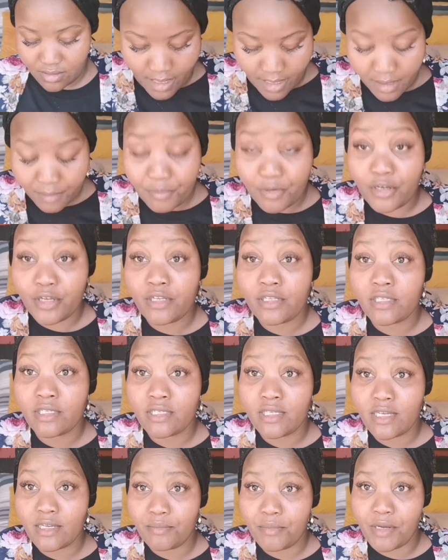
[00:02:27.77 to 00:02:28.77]
I am going
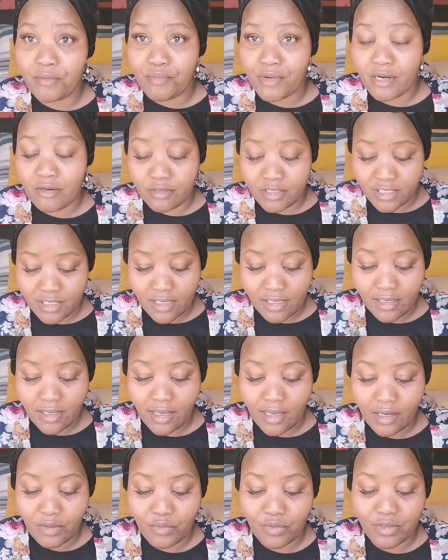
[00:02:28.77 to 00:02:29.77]
to take my brow
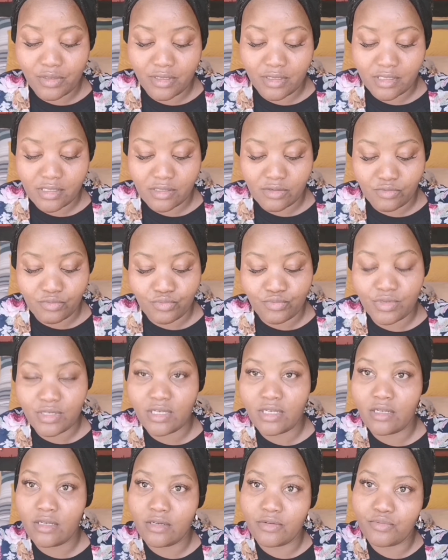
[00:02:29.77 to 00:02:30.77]
gel, and with this
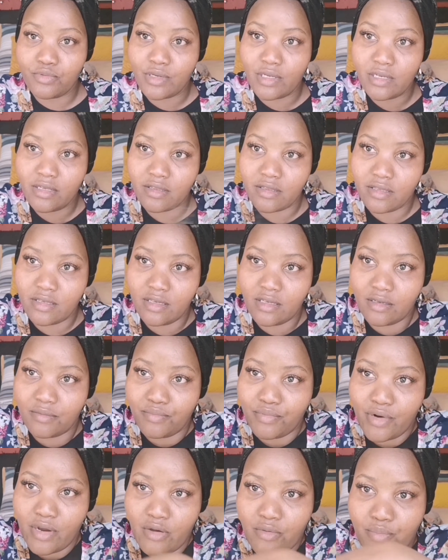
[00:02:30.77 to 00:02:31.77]
really
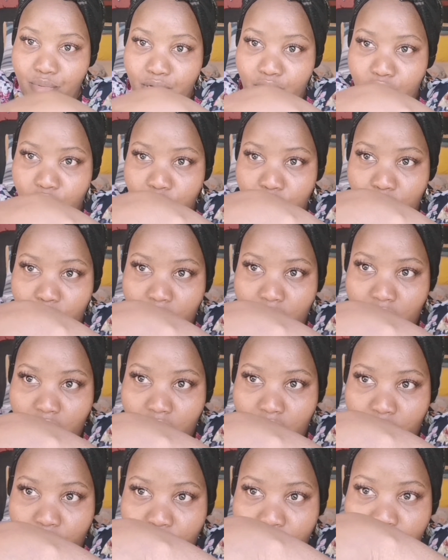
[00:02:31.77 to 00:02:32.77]
thin brow brush, look
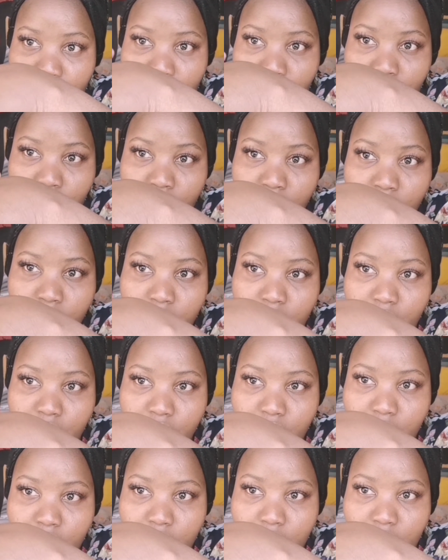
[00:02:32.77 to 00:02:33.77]
at how thin it is.
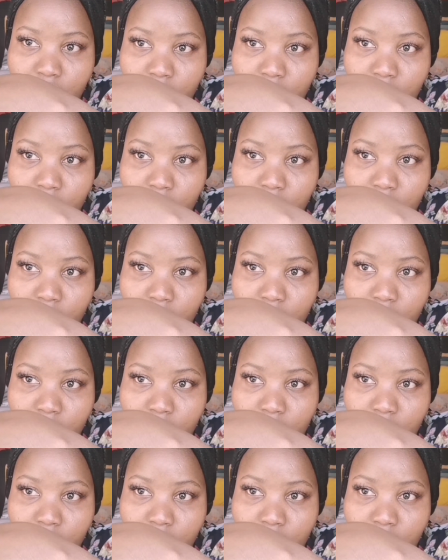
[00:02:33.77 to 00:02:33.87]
